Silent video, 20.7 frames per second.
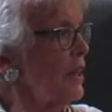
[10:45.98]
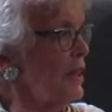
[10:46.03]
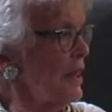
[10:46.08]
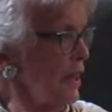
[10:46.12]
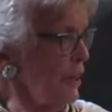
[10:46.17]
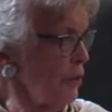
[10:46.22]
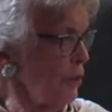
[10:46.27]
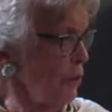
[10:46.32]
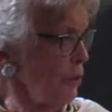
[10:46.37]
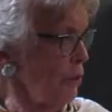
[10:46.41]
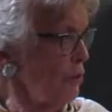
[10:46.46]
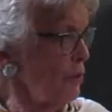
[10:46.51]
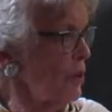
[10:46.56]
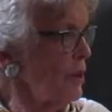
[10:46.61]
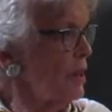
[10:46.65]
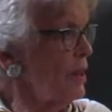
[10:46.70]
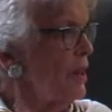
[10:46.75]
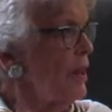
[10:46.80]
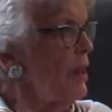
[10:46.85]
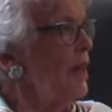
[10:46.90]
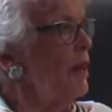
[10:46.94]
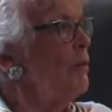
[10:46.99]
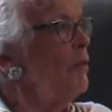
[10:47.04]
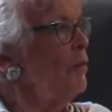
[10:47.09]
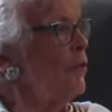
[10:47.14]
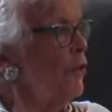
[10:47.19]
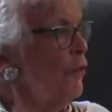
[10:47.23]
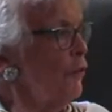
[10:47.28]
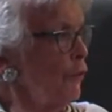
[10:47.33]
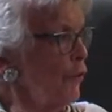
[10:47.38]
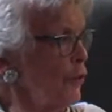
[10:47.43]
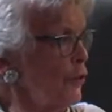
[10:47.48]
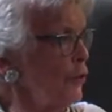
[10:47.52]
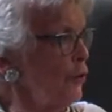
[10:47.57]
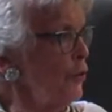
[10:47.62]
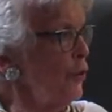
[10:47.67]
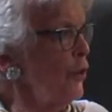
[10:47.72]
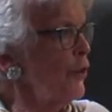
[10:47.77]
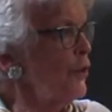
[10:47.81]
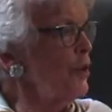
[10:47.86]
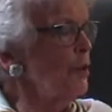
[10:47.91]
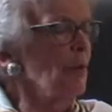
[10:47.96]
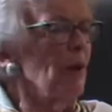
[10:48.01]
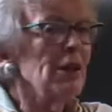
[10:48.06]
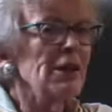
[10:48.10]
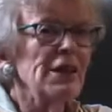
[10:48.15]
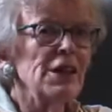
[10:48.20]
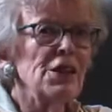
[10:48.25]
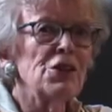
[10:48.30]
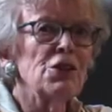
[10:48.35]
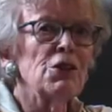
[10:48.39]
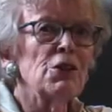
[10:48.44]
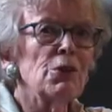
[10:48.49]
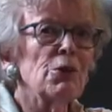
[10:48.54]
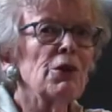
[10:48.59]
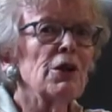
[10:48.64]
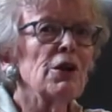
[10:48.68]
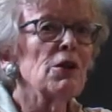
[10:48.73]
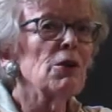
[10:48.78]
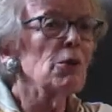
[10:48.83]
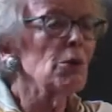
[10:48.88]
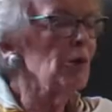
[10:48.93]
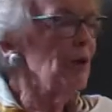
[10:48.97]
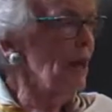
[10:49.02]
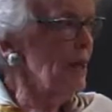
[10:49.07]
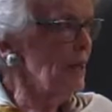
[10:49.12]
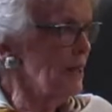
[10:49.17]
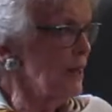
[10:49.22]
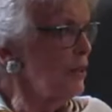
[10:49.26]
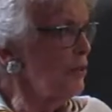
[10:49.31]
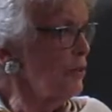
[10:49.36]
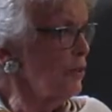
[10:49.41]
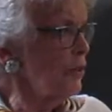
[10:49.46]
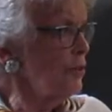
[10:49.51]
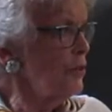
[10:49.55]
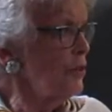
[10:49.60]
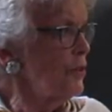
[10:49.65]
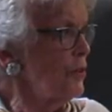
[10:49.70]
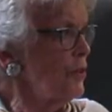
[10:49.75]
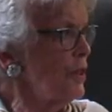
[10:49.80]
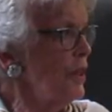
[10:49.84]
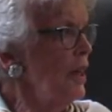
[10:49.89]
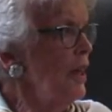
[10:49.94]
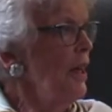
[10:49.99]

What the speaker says: St. Joe's. The first 2 years of my teaching career were at St. Joseph's.